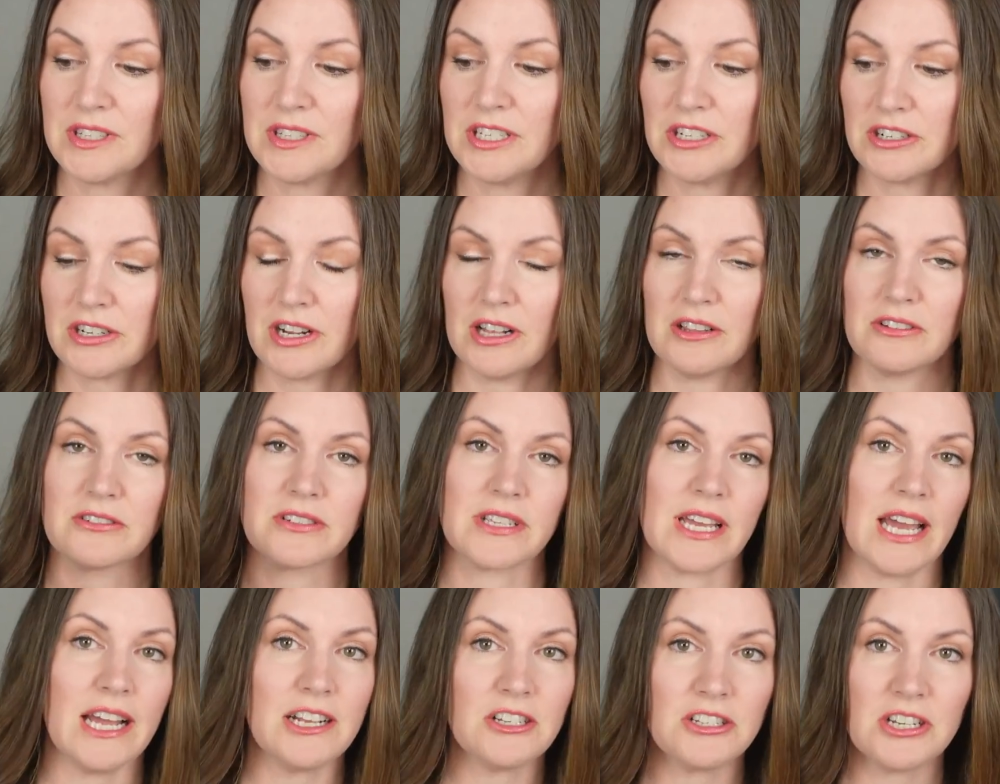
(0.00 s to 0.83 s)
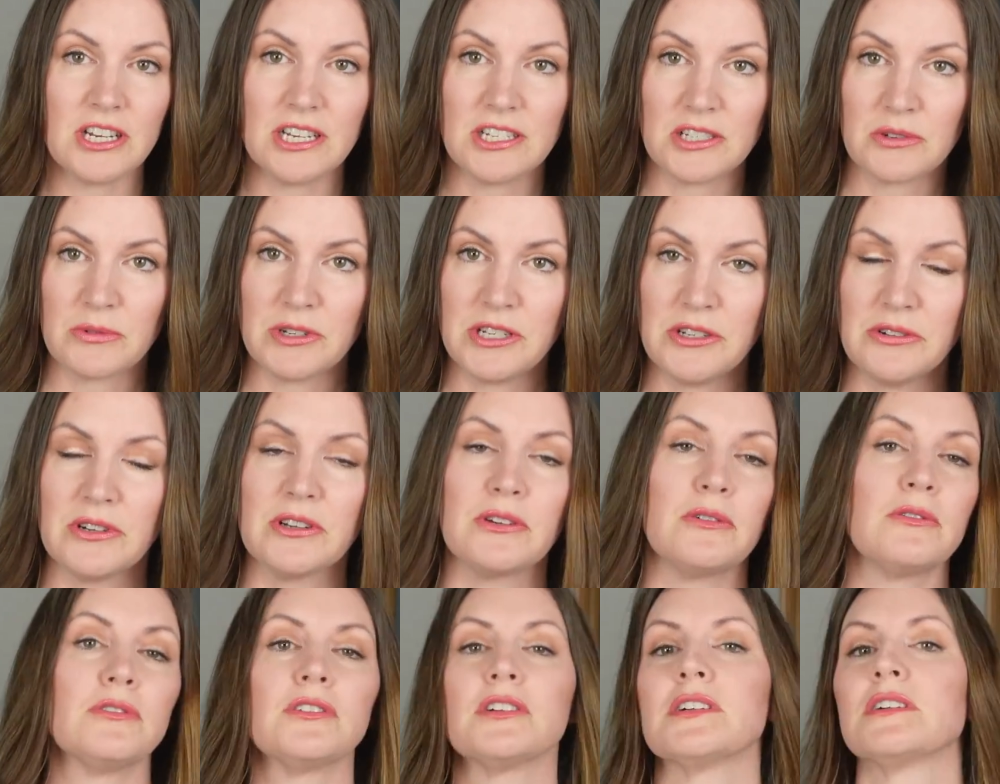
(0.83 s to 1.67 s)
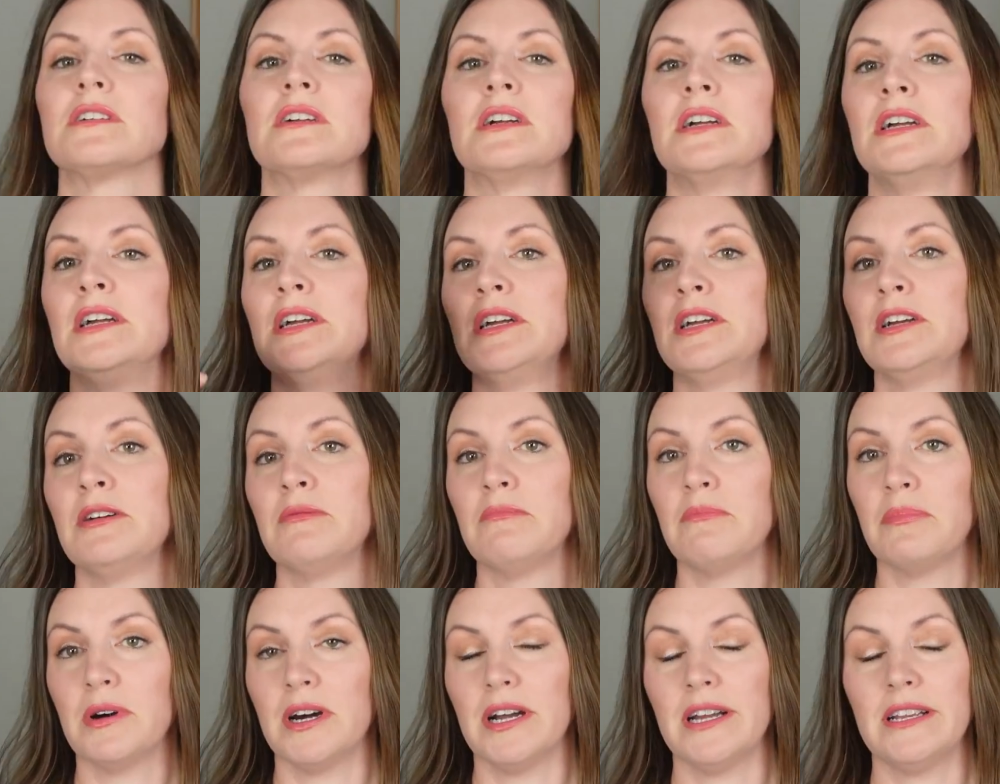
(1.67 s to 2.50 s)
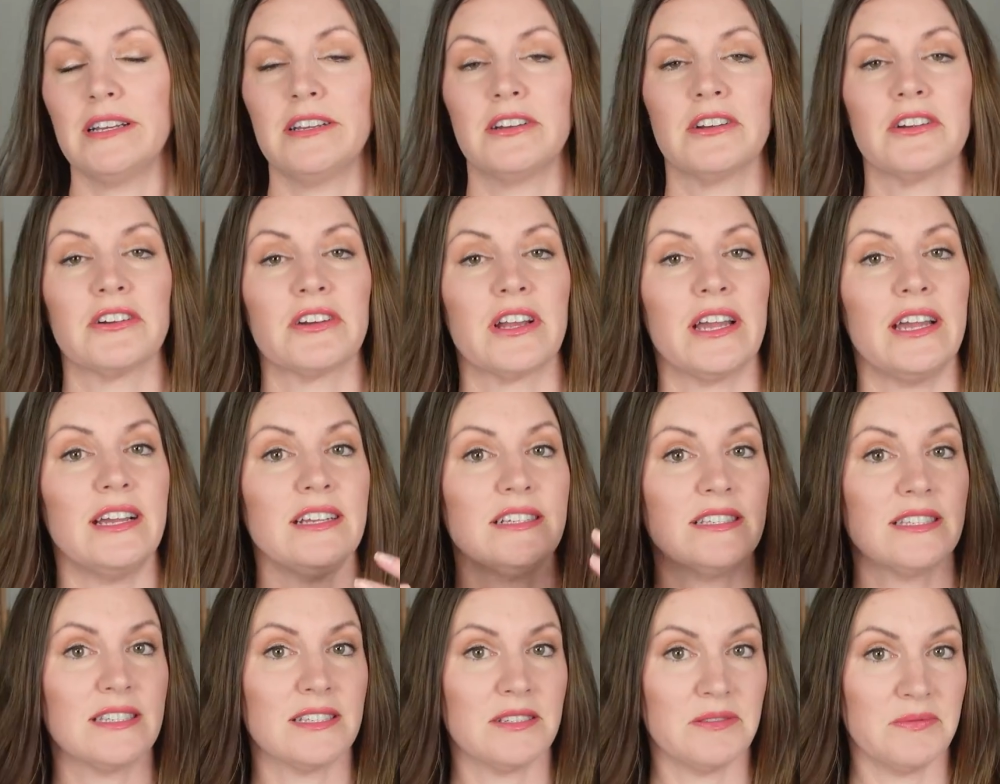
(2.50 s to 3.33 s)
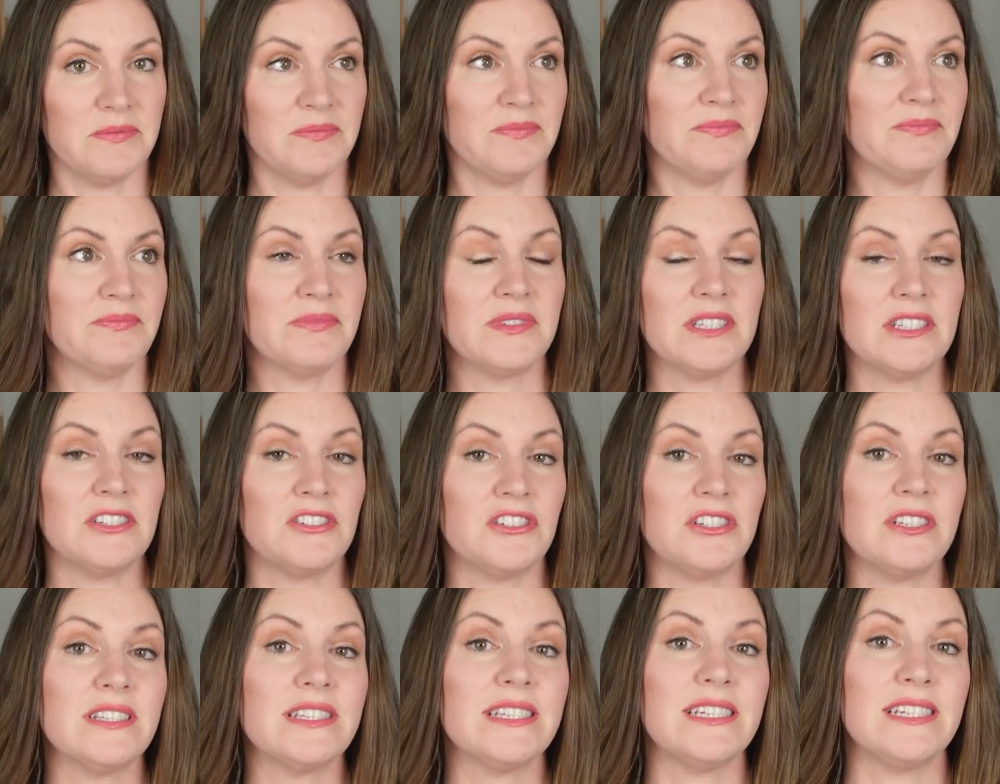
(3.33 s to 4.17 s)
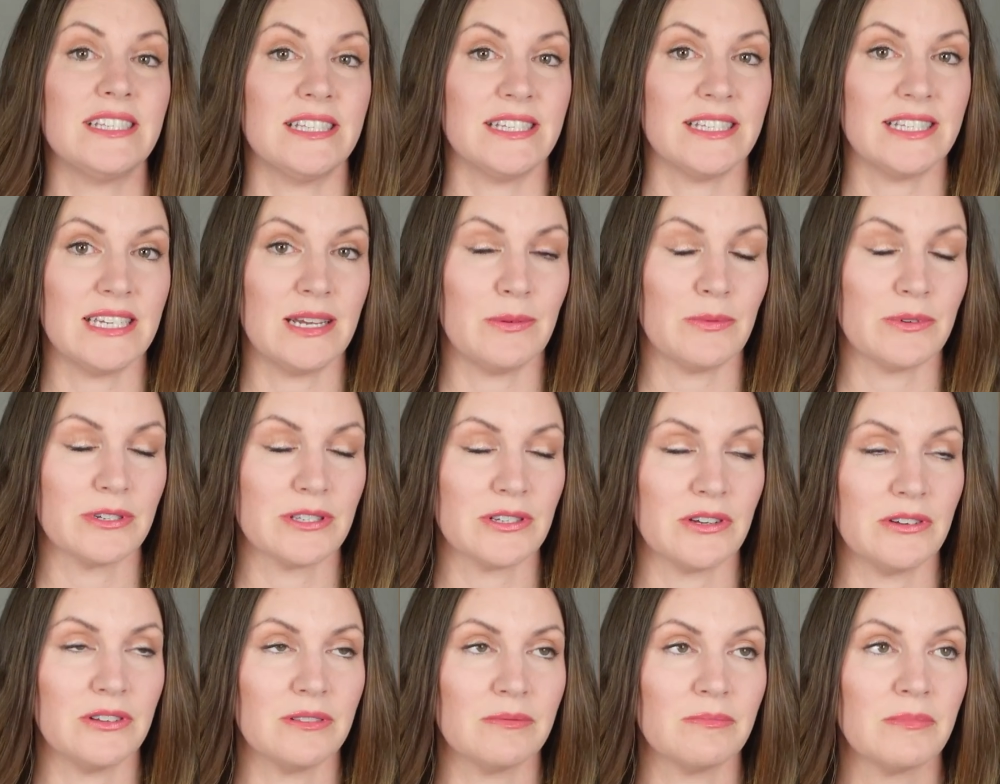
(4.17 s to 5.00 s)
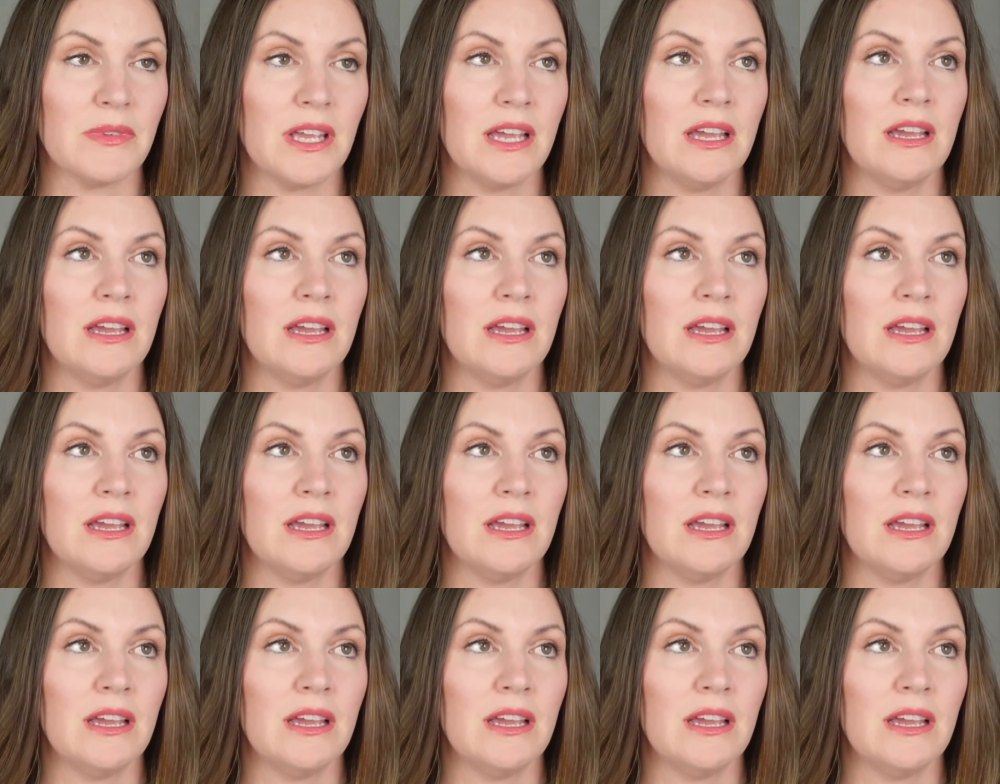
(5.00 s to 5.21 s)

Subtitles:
Your colors can change when you get older, but in her case, she's seeing the same result.